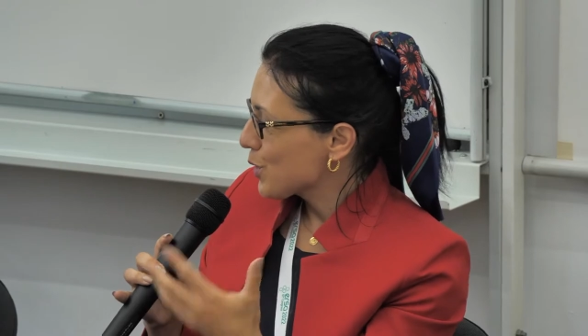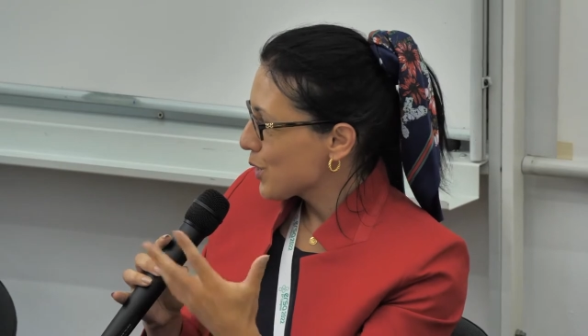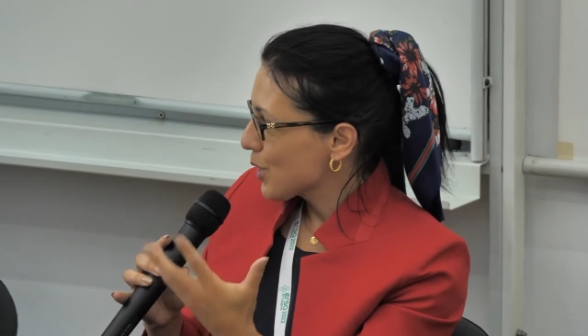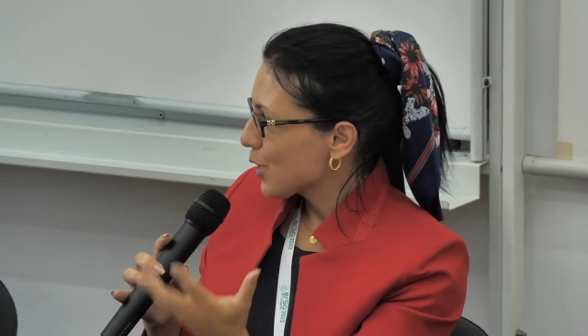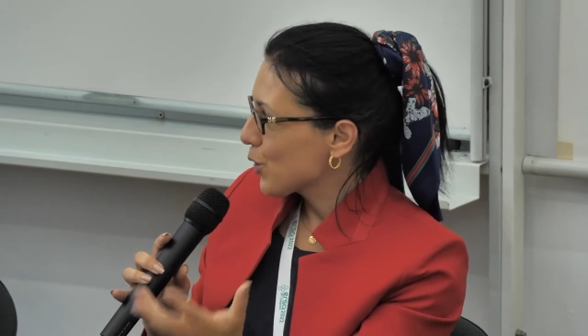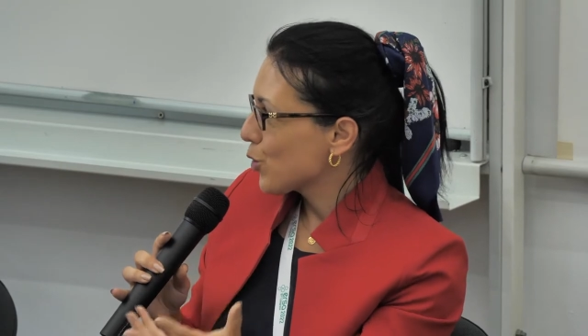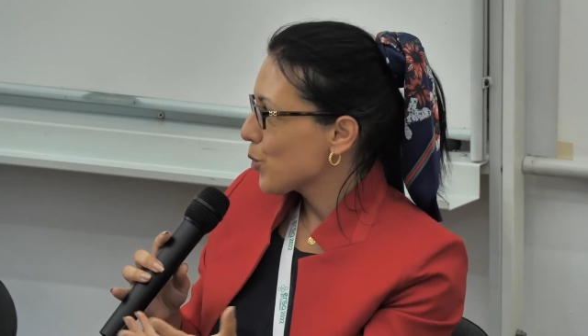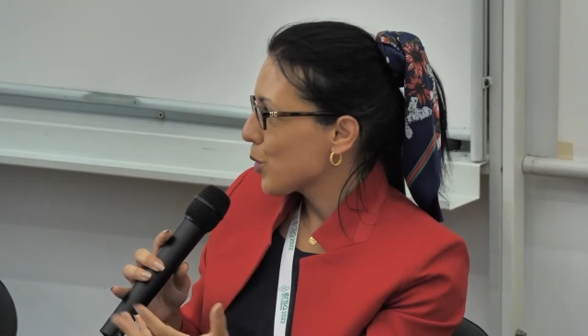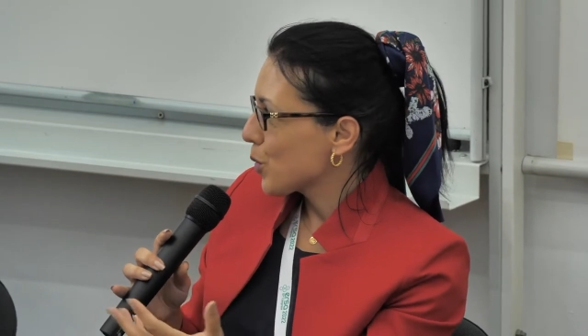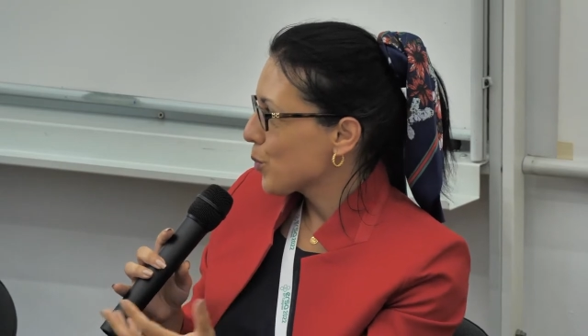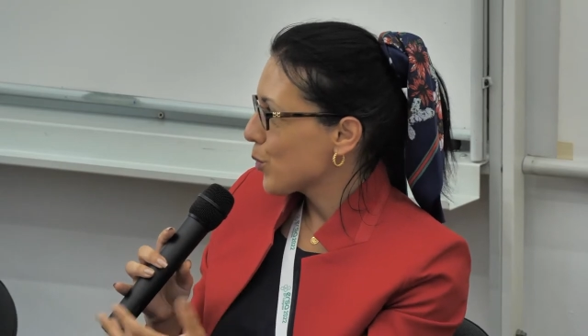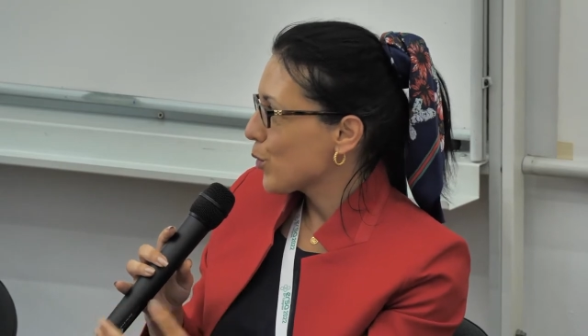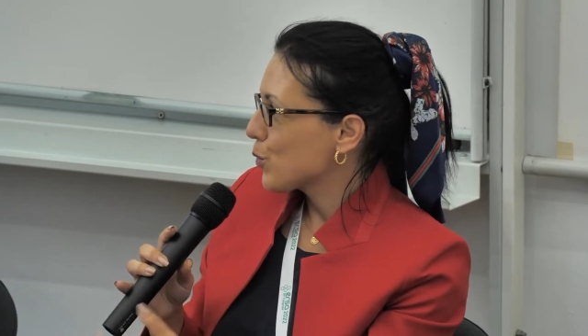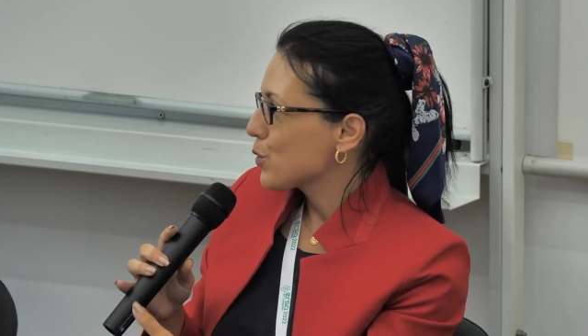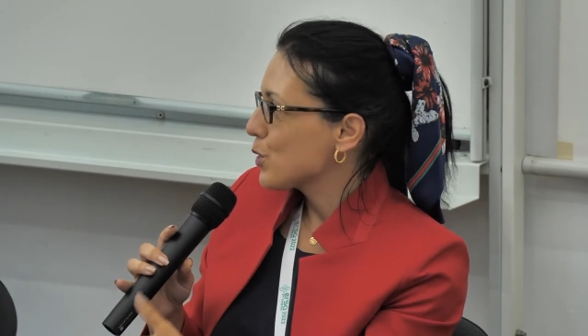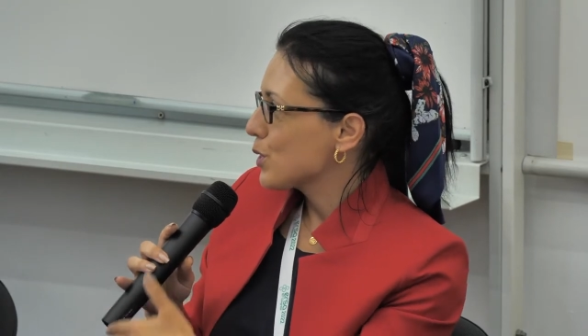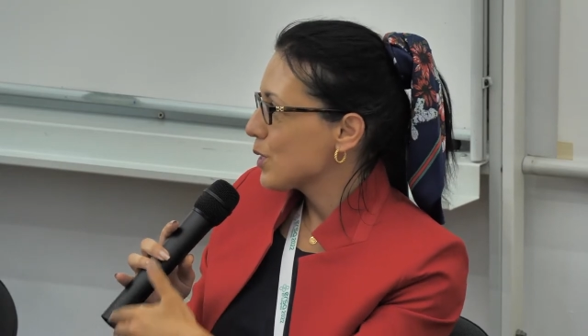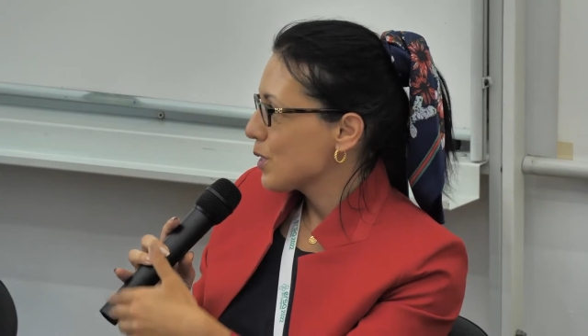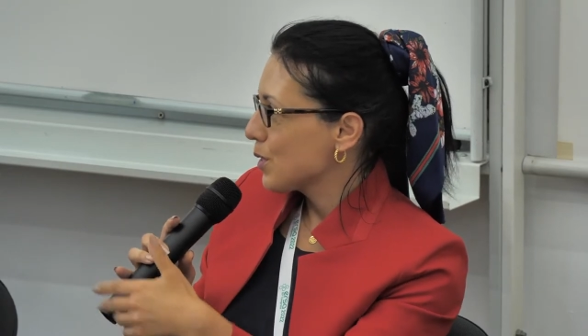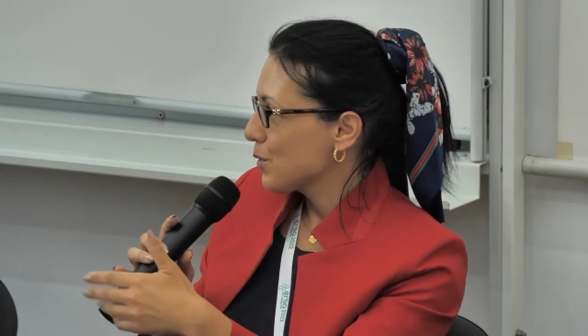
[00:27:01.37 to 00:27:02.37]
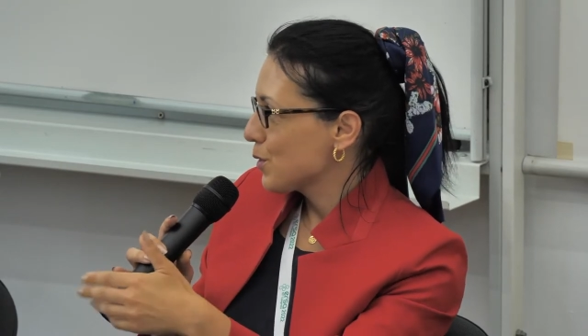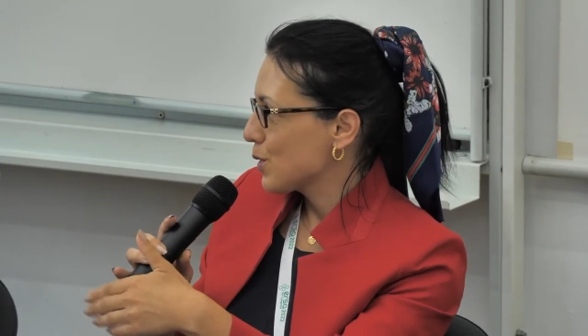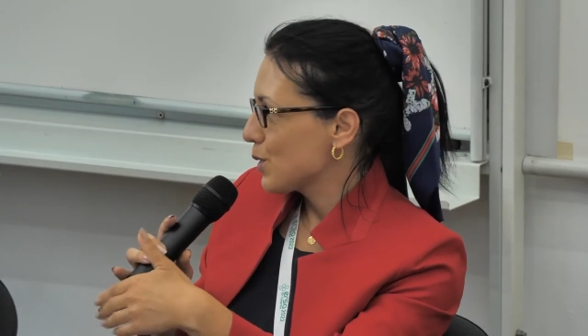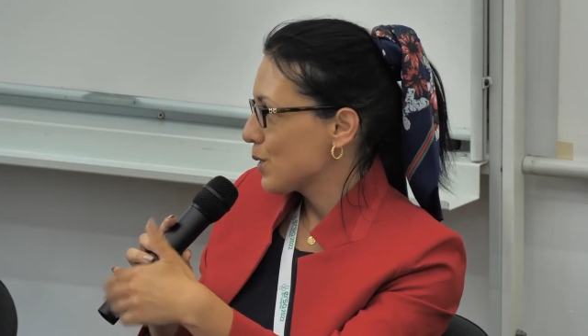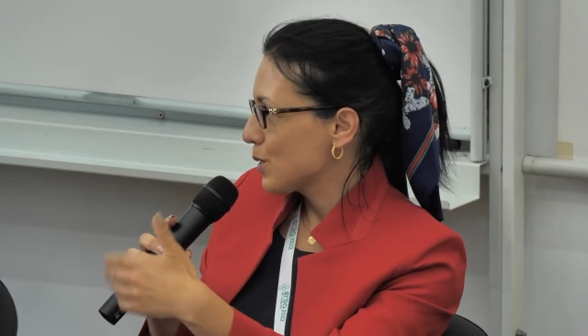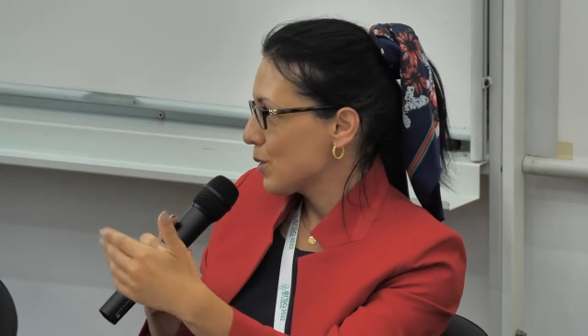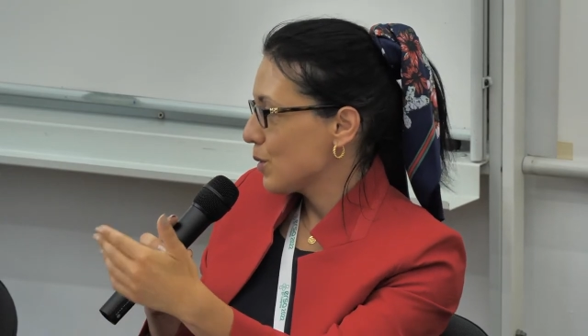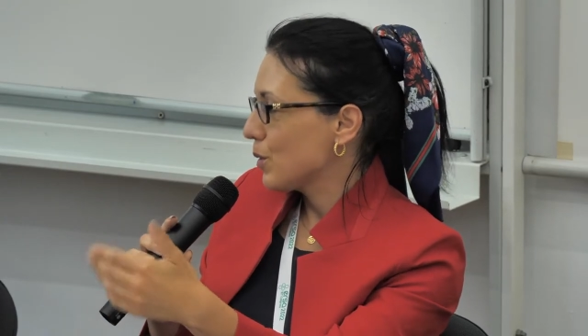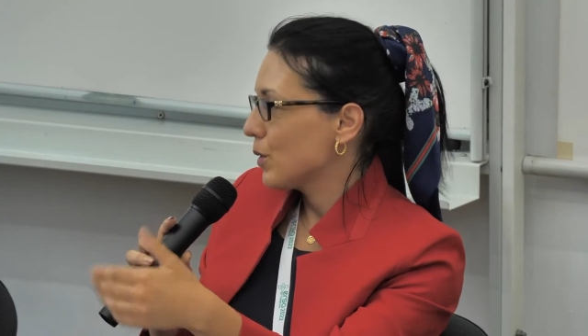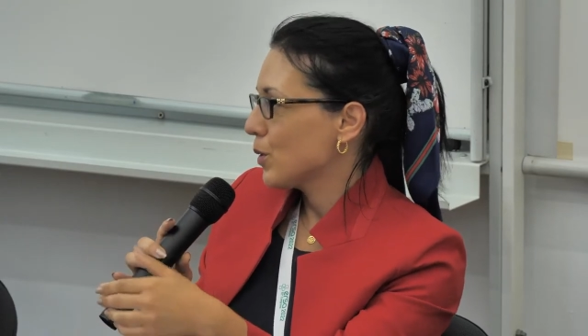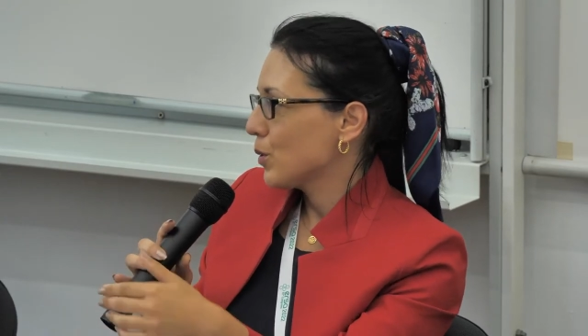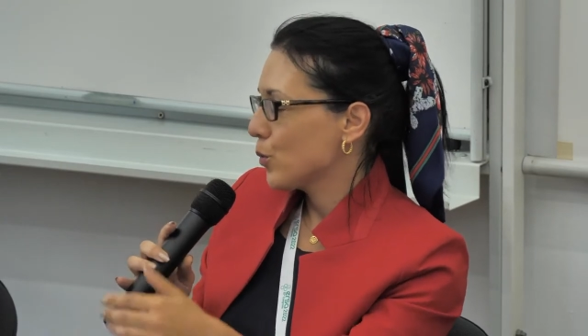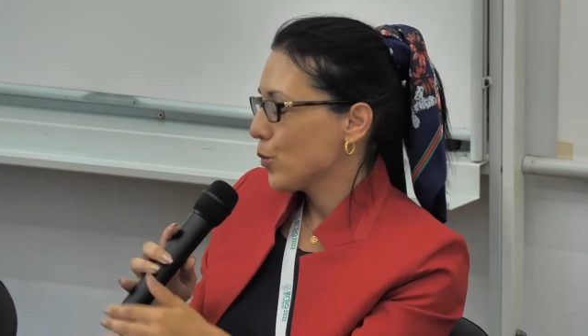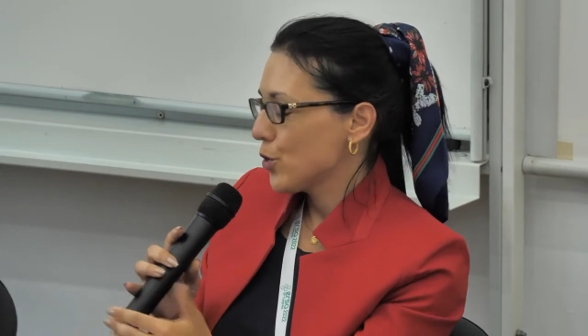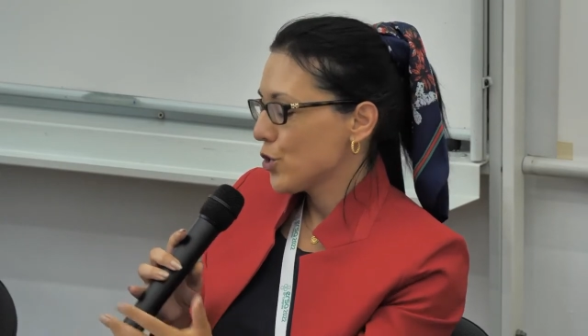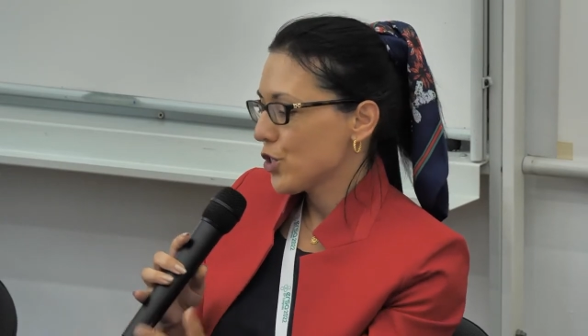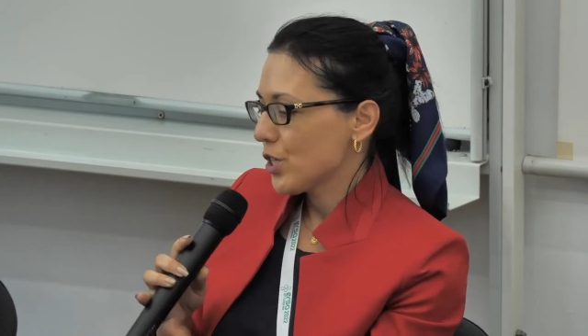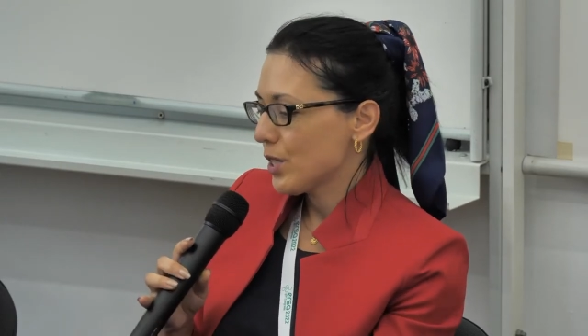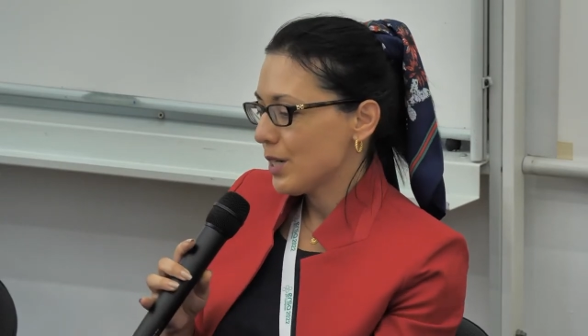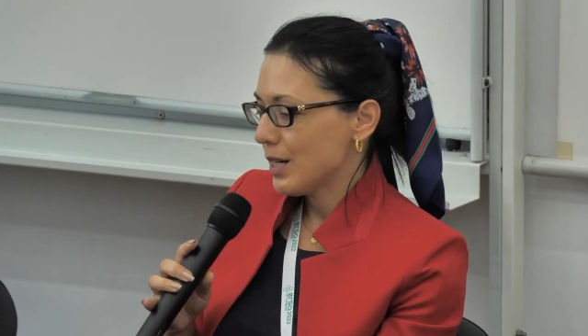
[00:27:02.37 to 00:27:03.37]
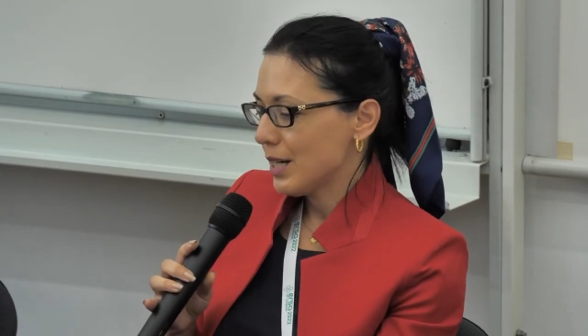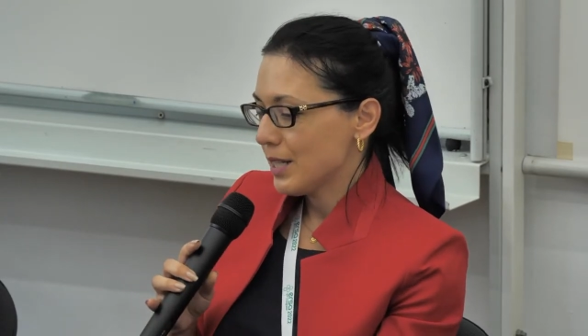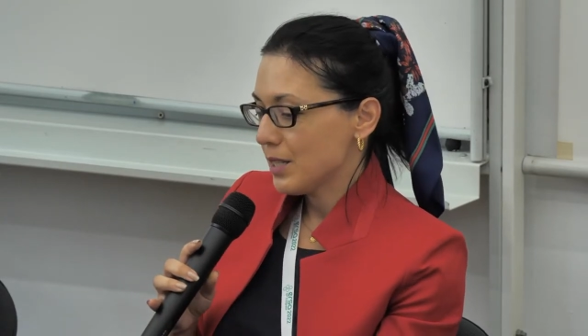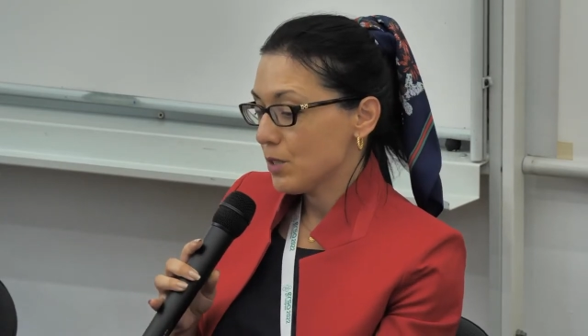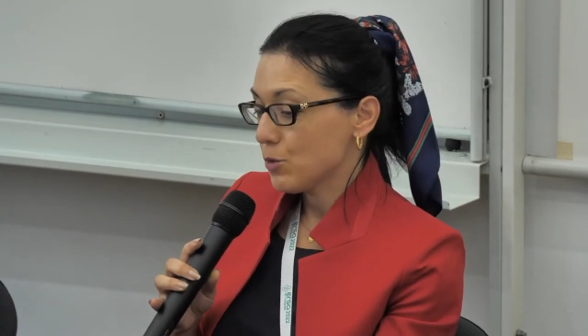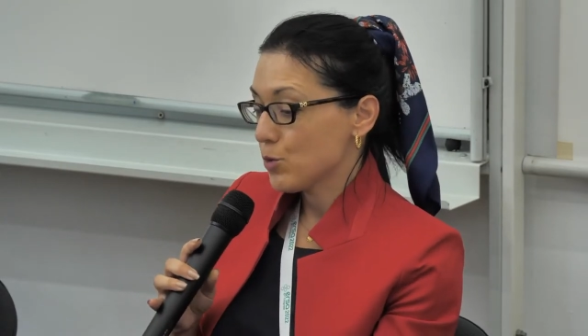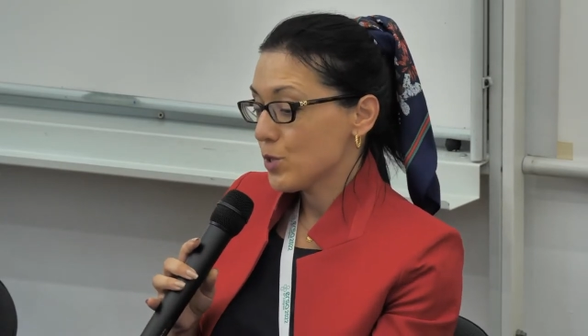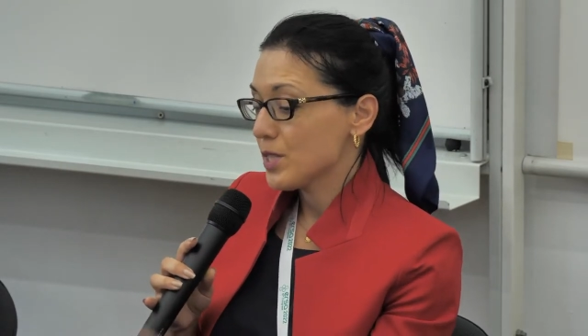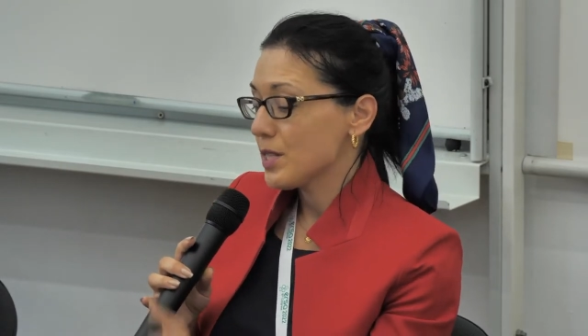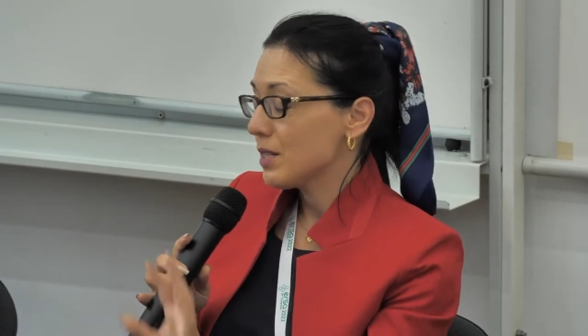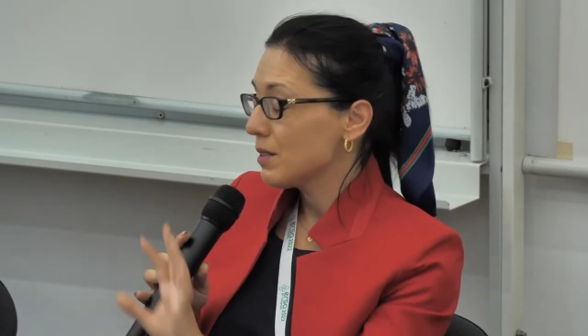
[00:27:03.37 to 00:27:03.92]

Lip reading: economic processes which are related to this.